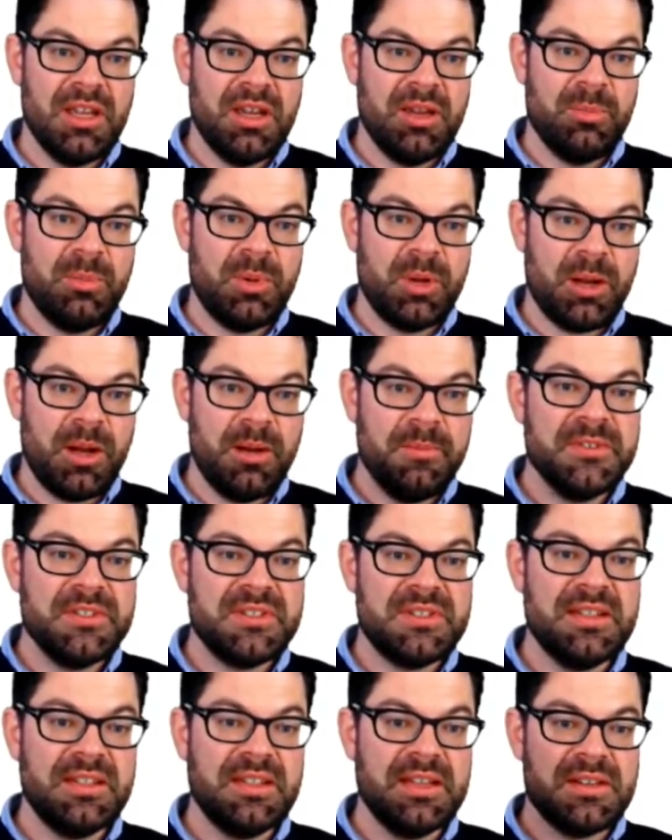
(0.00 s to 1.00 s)
But
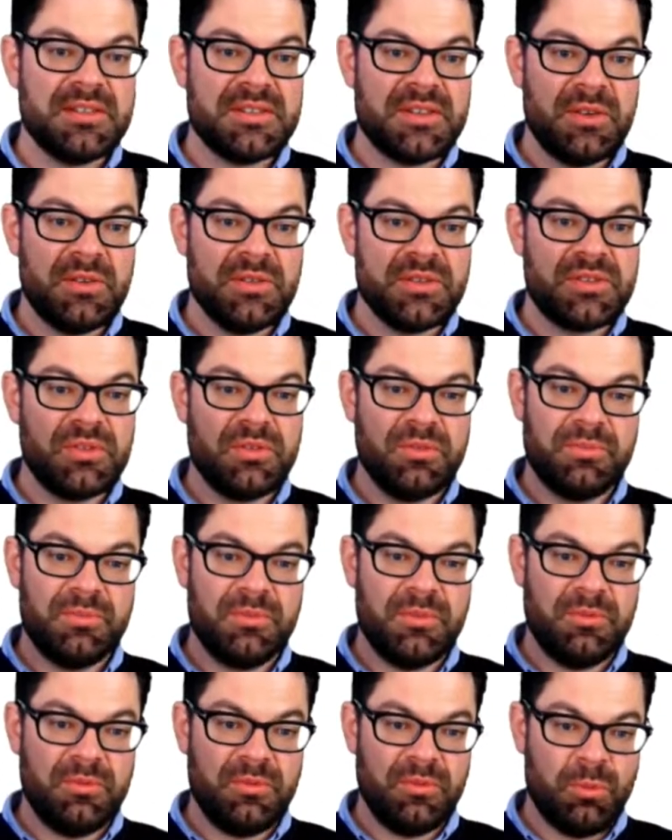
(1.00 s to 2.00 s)
obviously there's also,
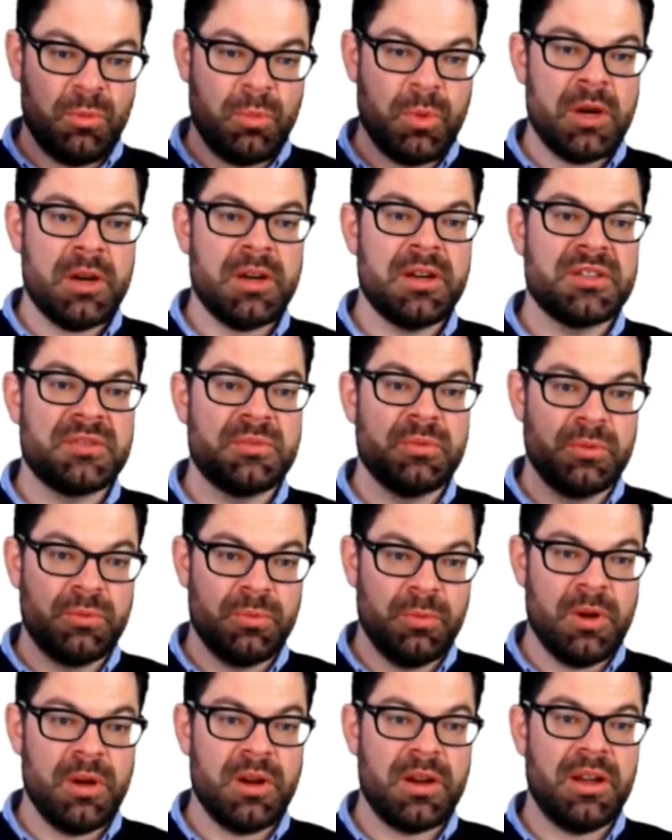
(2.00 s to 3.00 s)
workers would
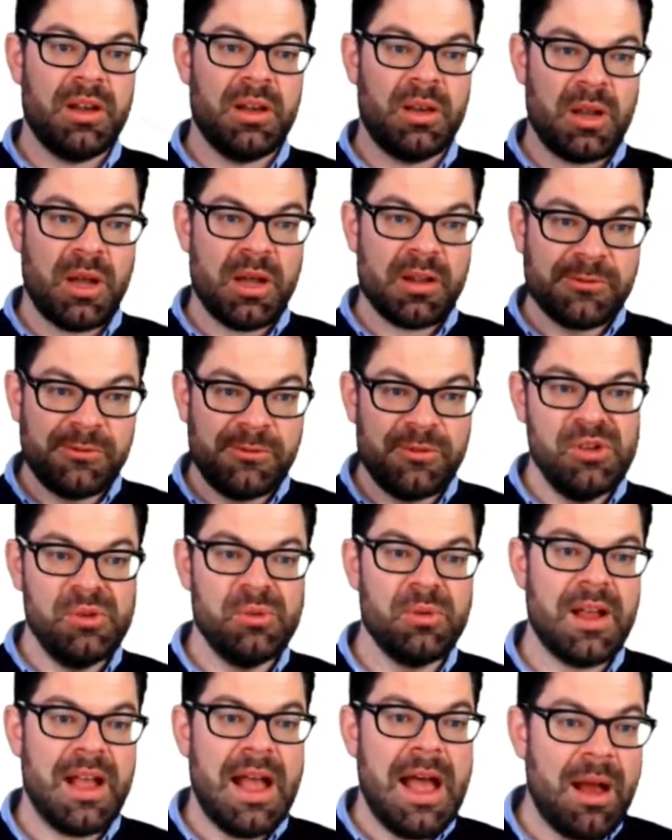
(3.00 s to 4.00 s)
work a lot
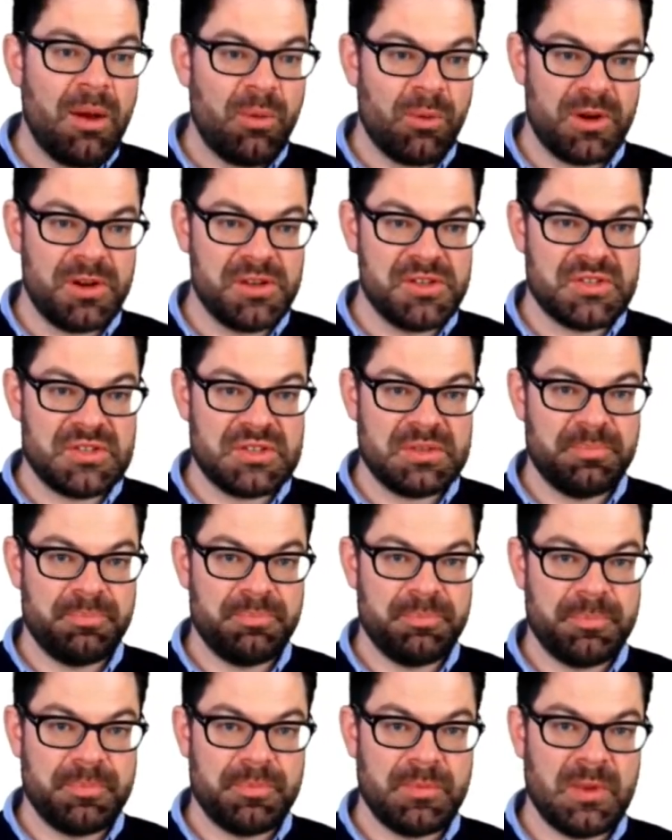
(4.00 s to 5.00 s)
fewer hours.
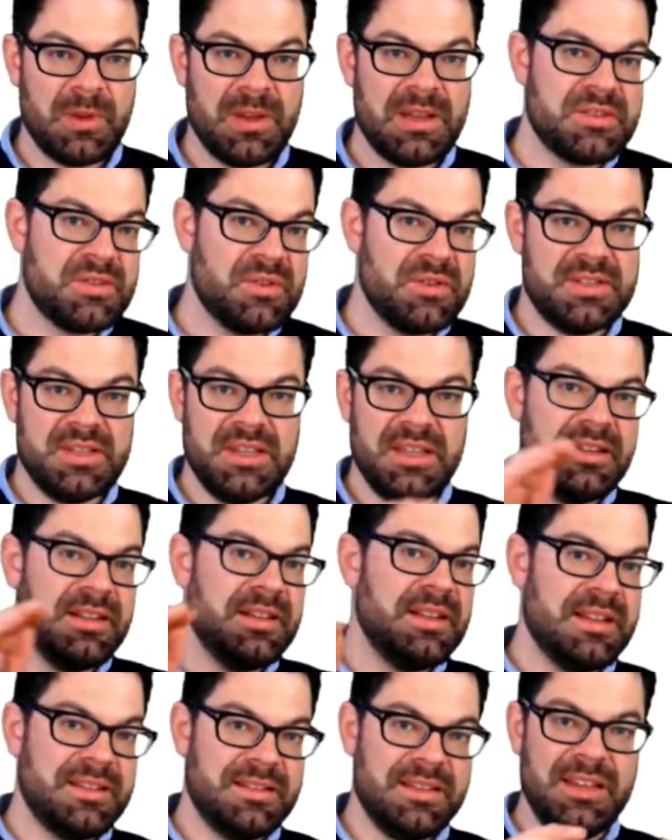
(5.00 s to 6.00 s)
Right? So it's either
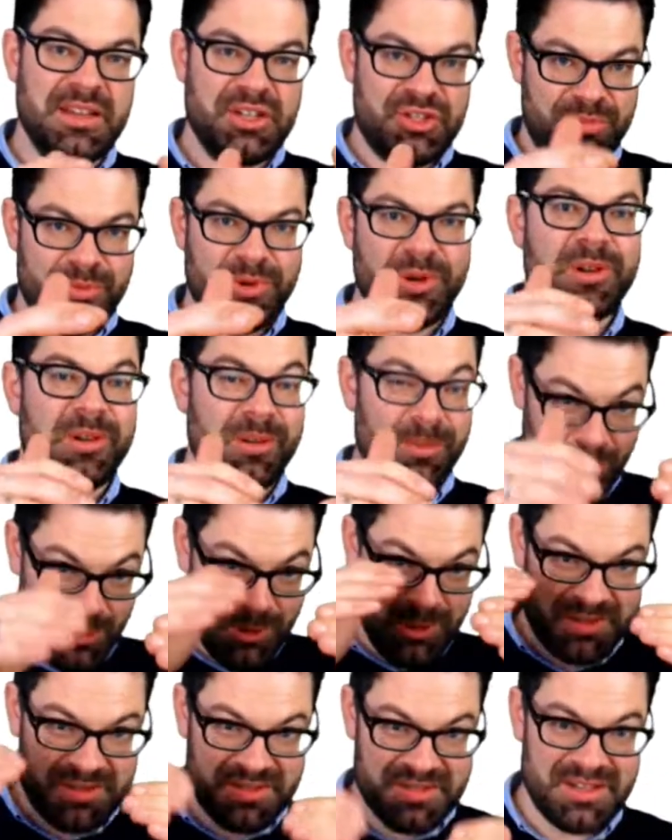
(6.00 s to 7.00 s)
that each worker
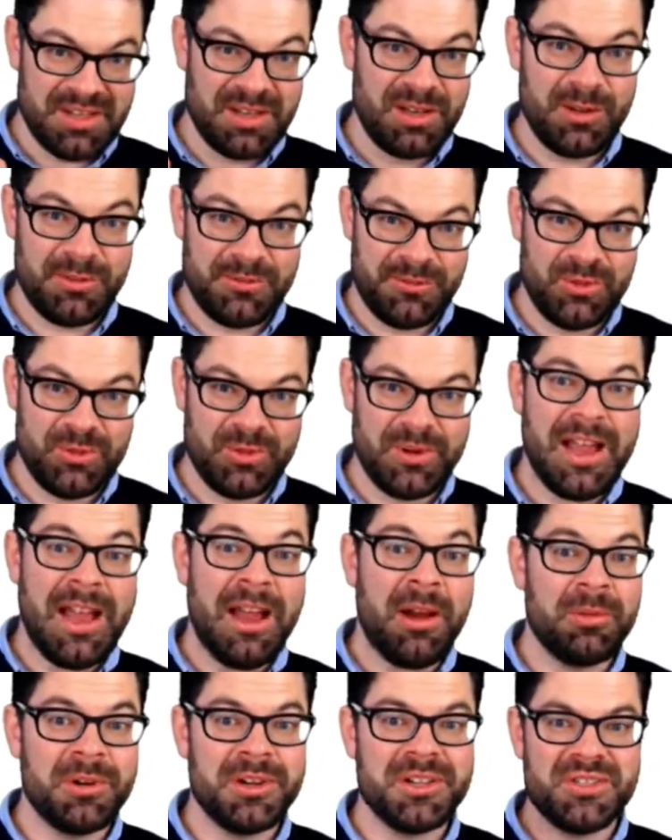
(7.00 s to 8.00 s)
works a lot fewer
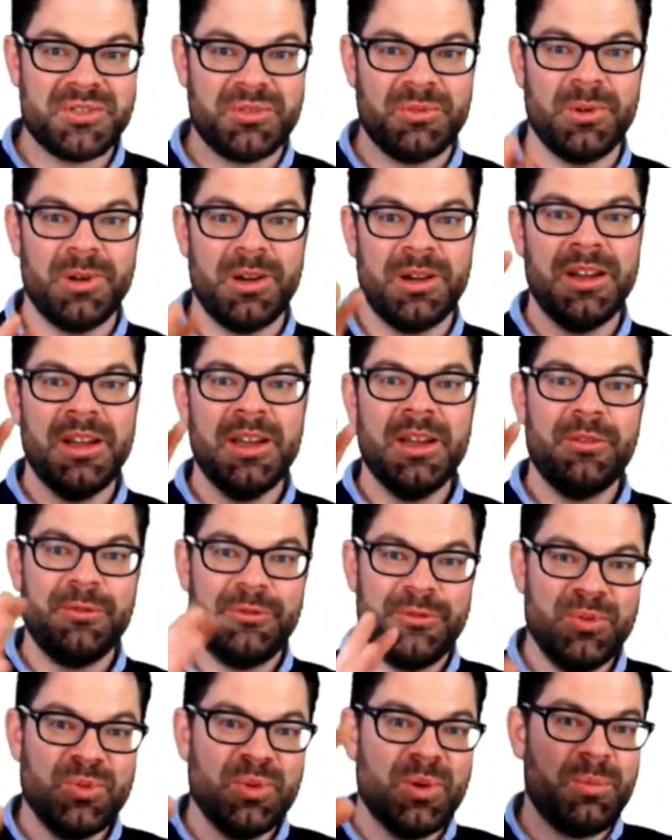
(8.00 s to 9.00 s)
hours, or
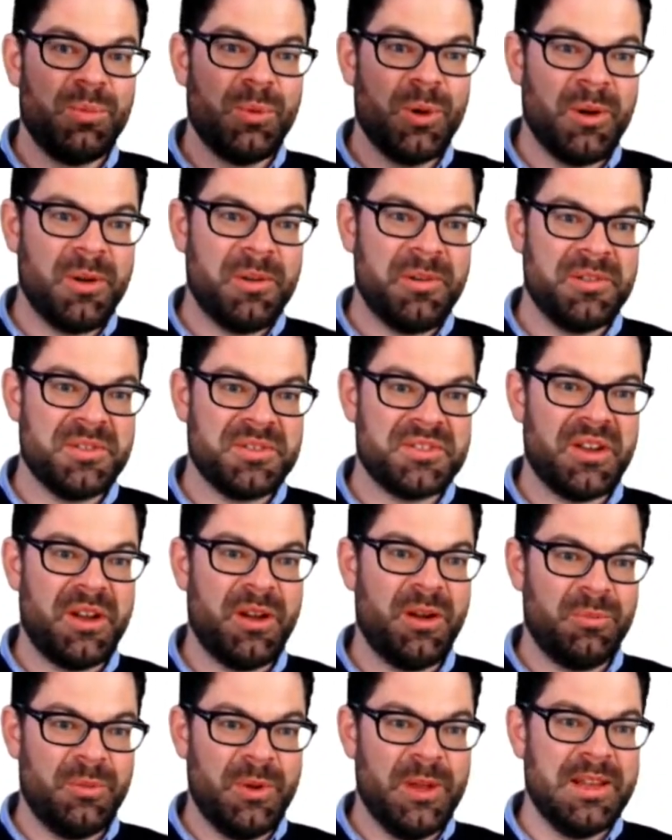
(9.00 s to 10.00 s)
fewer workers
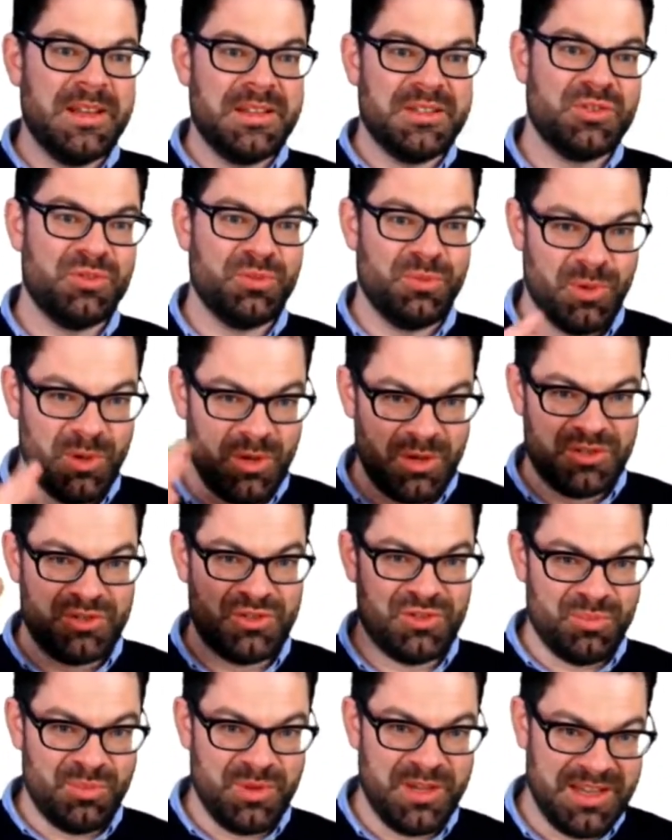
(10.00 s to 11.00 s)
are willing to work
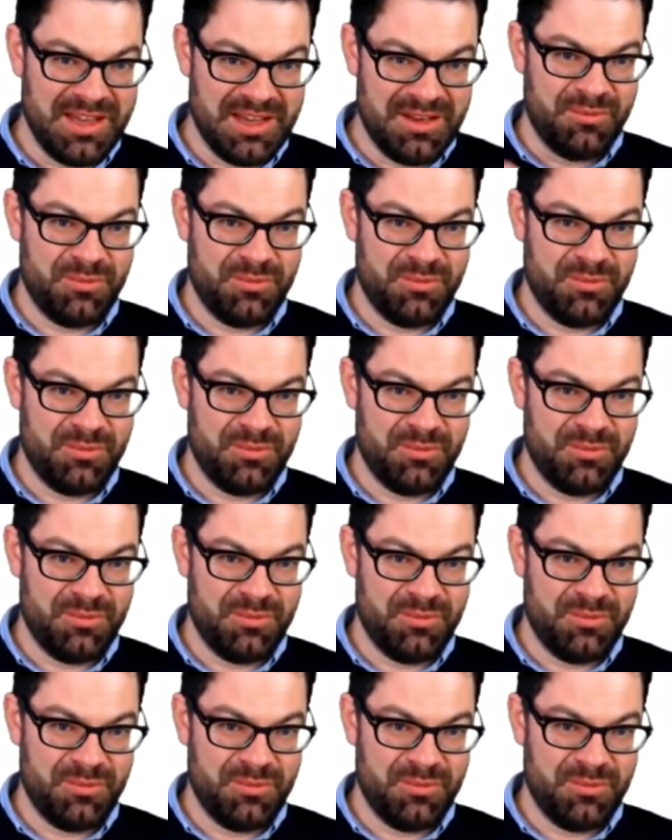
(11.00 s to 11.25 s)
to begin